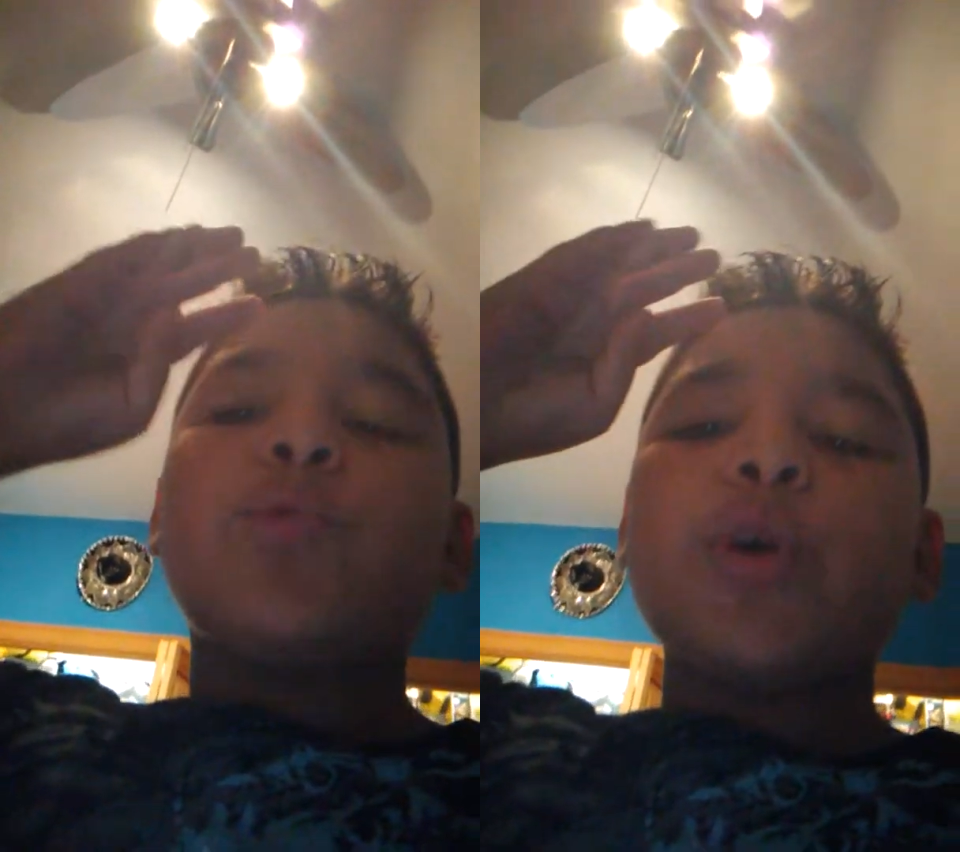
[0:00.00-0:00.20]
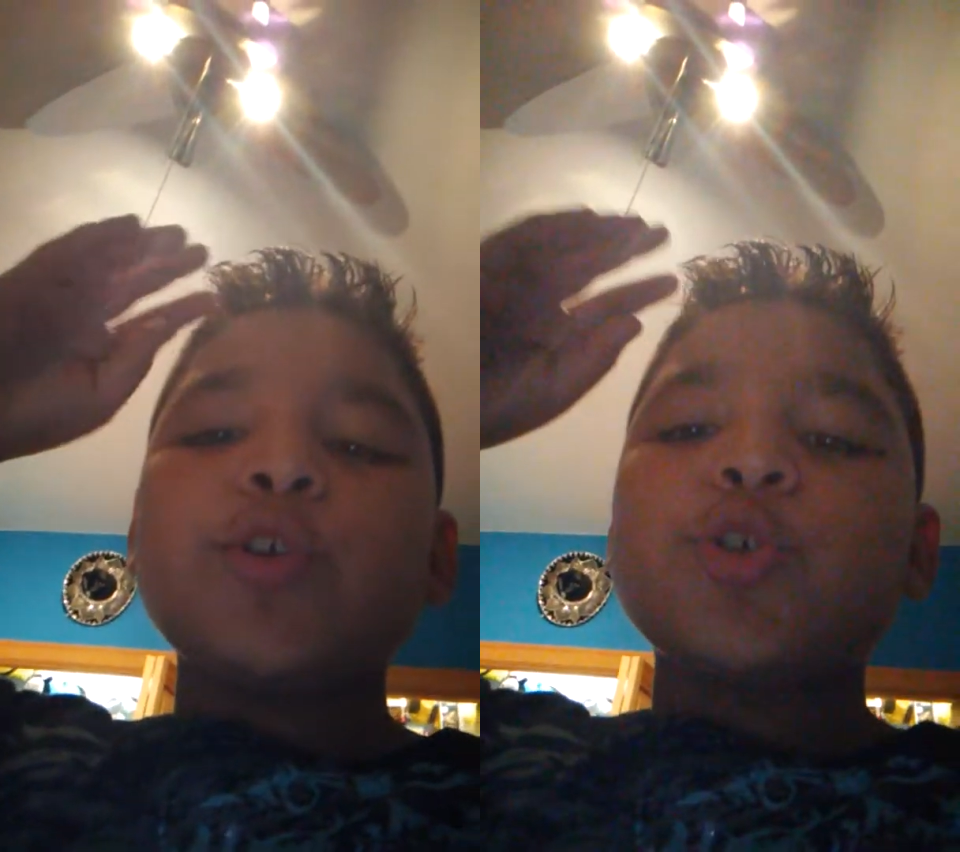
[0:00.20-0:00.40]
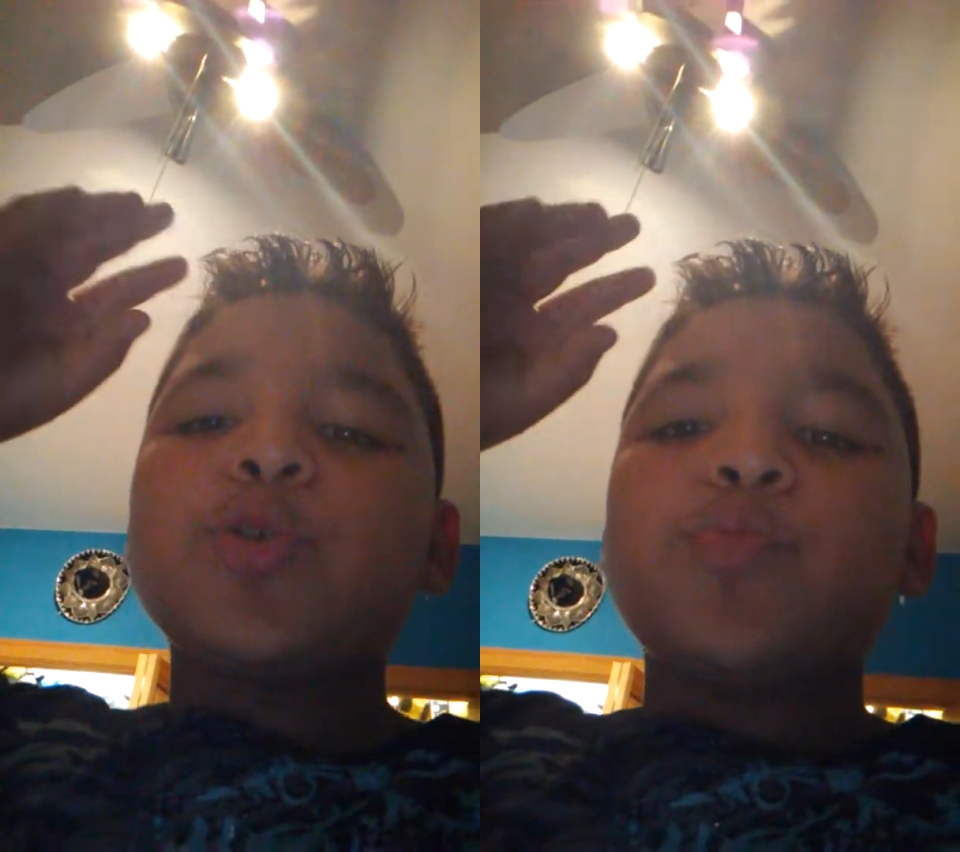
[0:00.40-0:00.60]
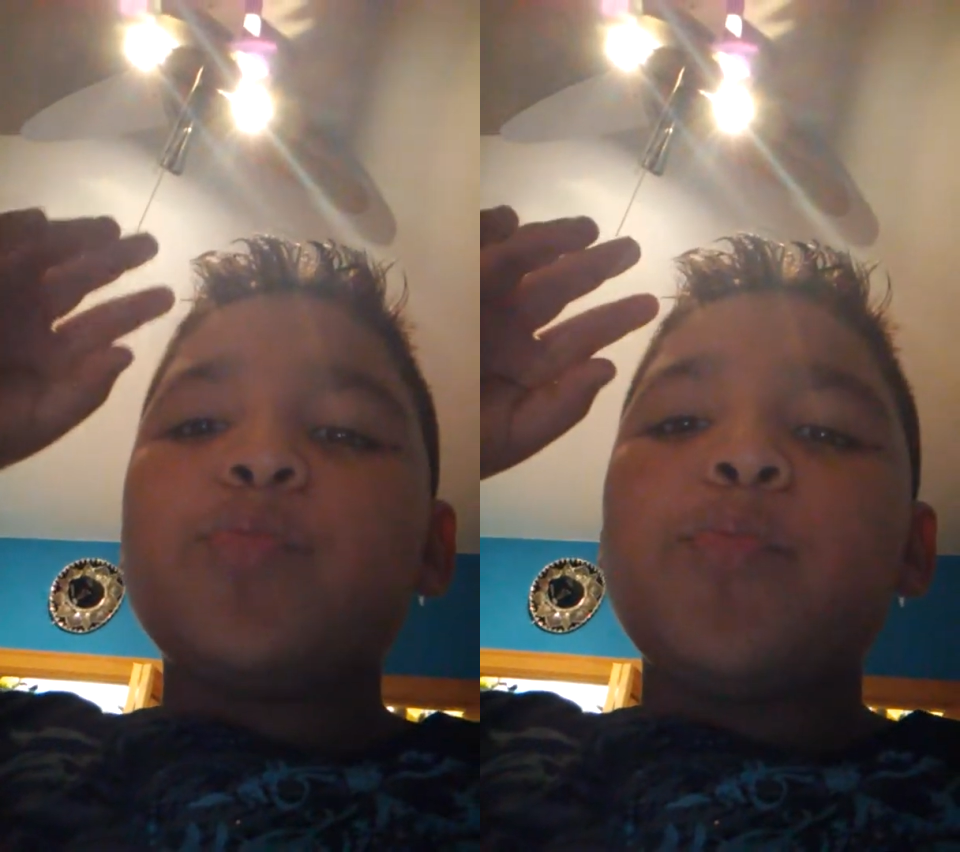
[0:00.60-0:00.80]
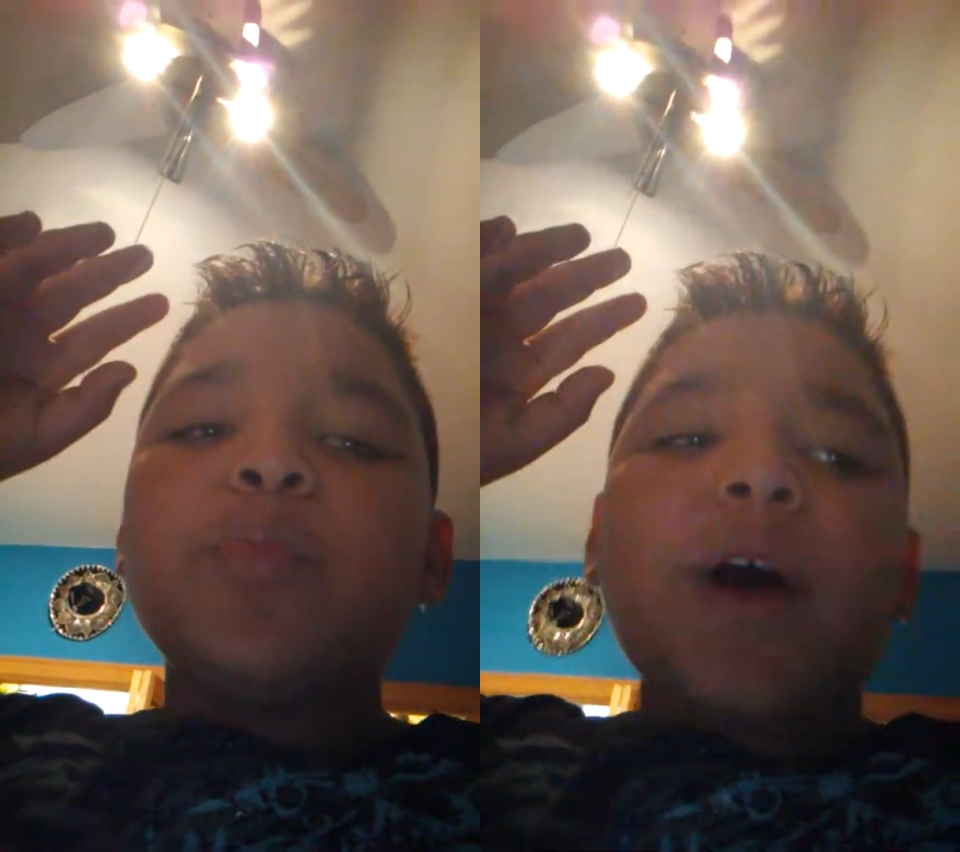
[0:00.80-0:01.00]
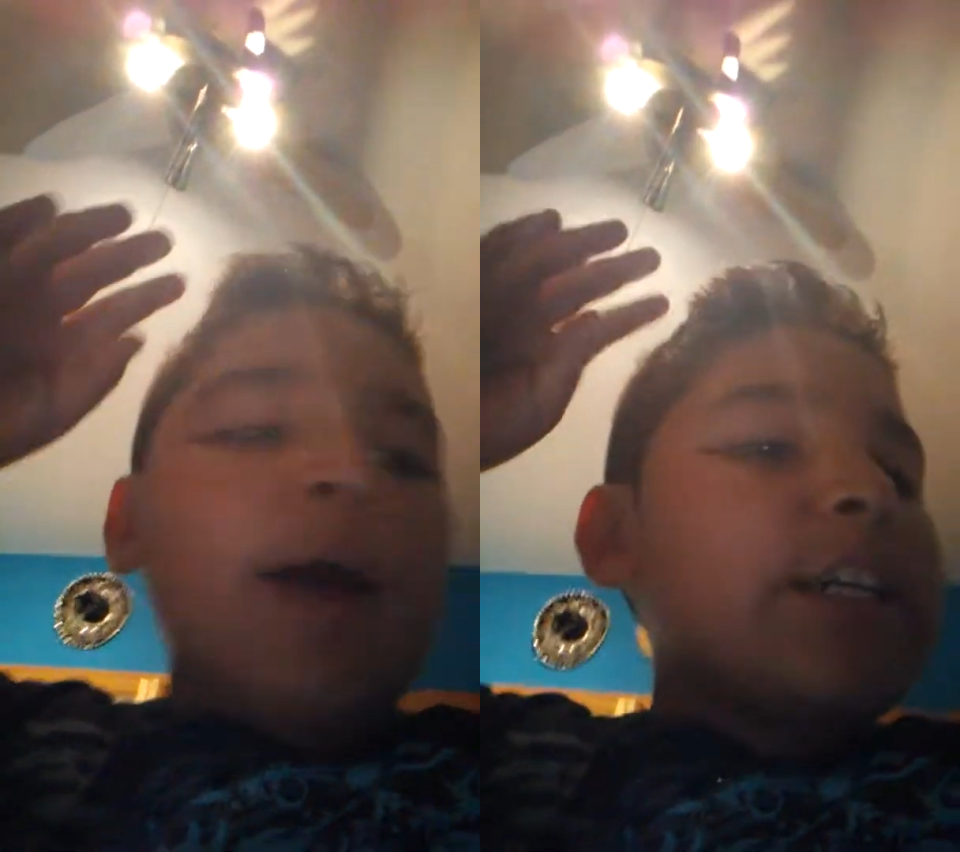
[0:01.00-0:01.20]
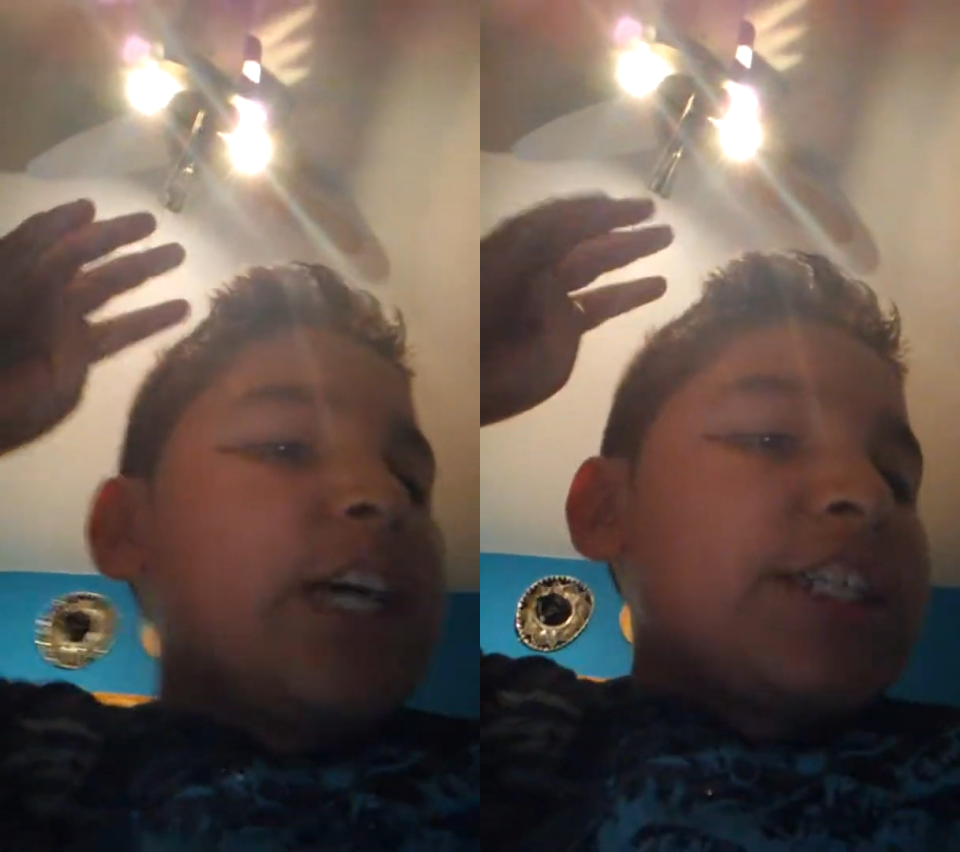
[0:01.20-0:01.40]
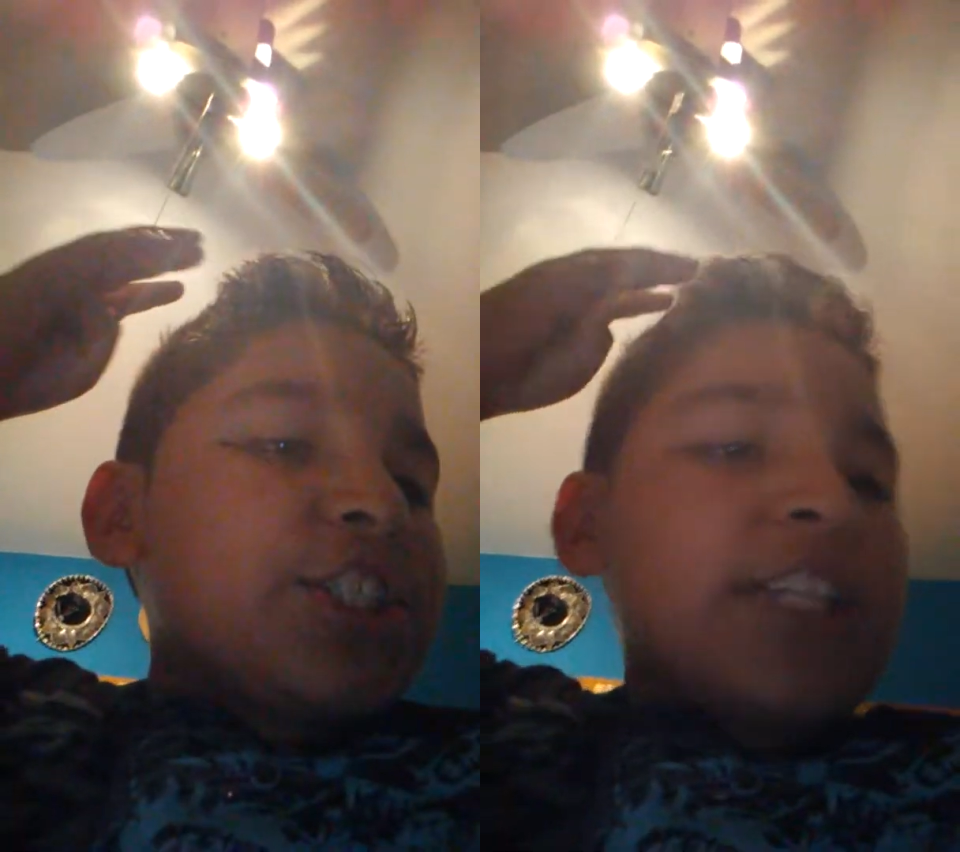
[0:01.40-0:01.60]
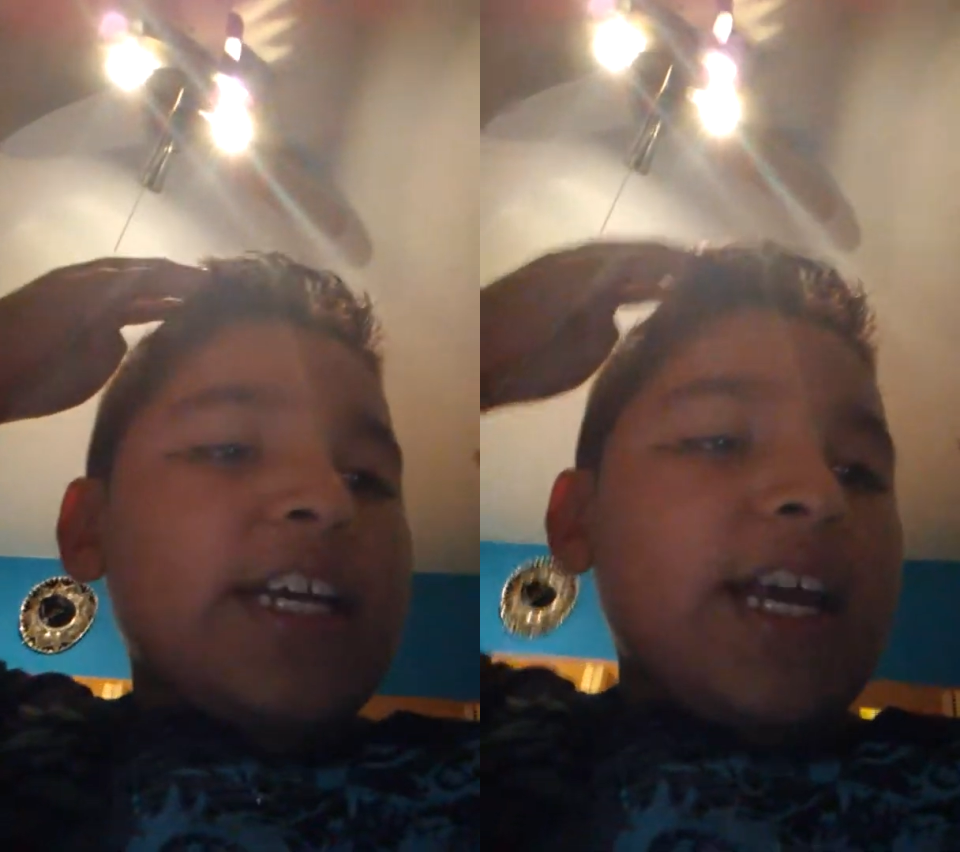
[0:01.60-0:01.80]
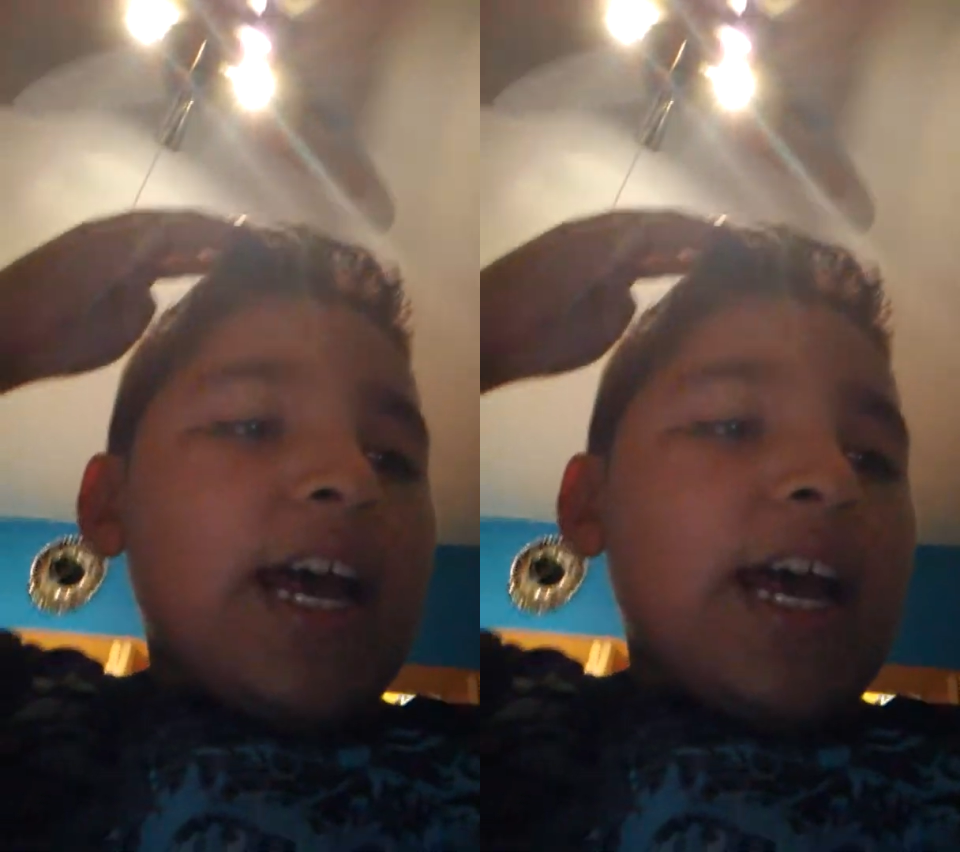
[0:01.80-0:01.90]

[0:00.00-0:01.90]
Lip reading: We just. I just